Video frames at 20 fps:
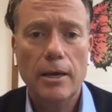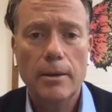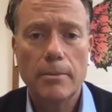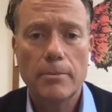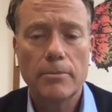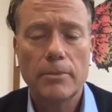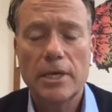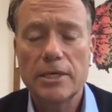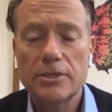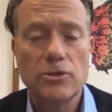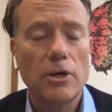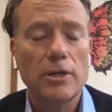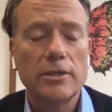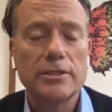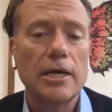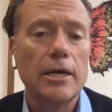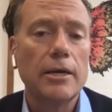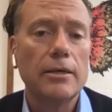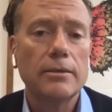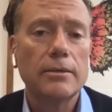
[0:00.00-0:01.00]
That's all
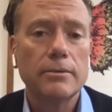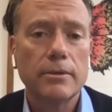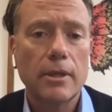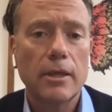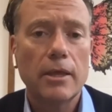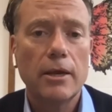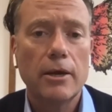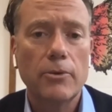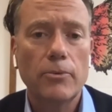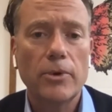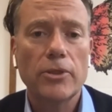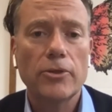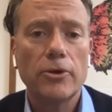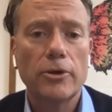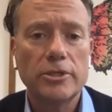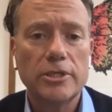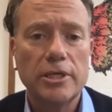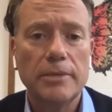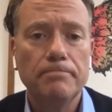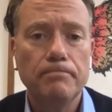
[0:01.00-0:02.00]
done, with our team.